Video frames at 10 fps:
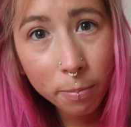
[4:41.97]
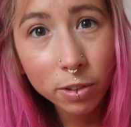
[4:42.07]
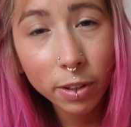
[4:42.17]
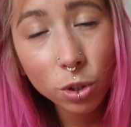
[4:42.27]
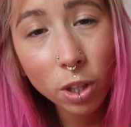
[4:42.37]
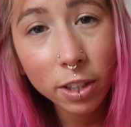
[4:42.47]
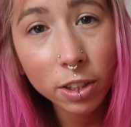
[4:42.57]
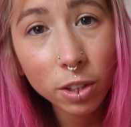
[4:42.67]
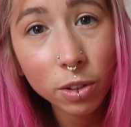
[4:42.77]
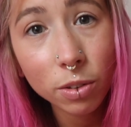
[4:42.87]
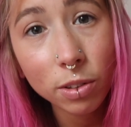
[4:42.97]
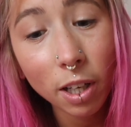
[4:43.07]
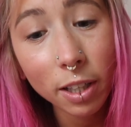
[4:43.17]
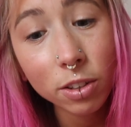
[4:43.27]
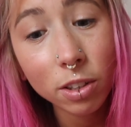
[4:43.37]
So I try and use
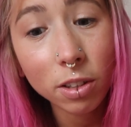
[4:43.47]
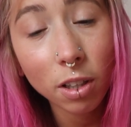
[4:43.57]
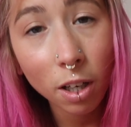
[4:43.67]
like just an